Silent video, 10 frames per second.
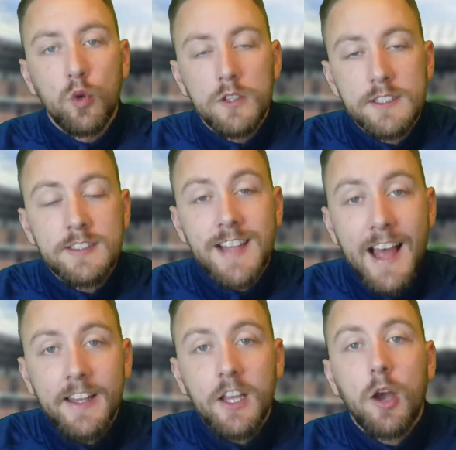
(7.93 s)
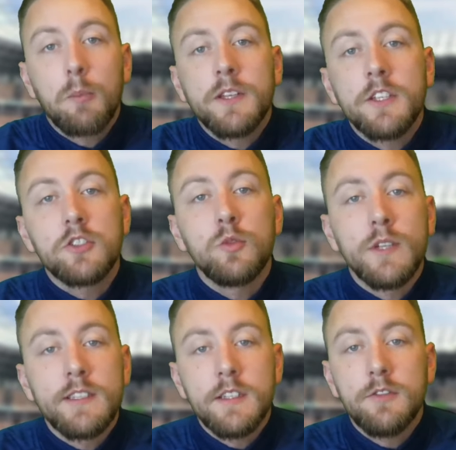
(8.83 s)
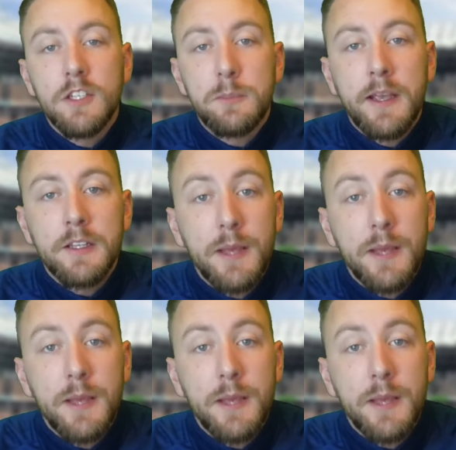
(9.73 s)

one standing competition with Teamfeepay.